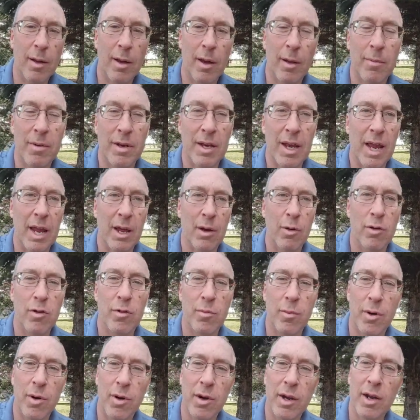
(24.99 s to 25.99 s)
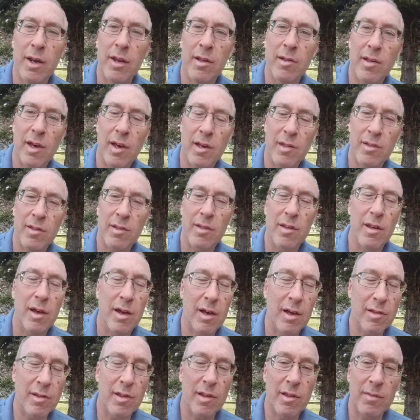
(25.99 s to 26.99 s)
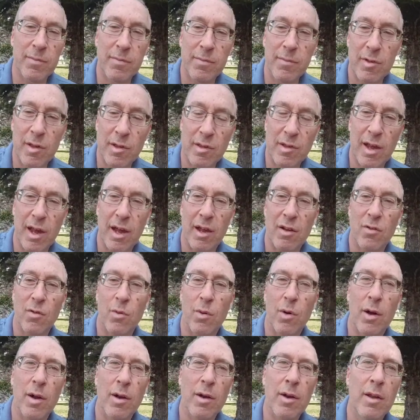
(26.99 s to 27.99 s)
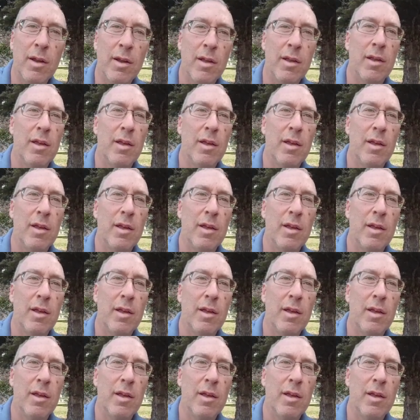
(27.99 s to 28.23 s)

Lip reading: I'm in Aylesbury, Saskatchewan,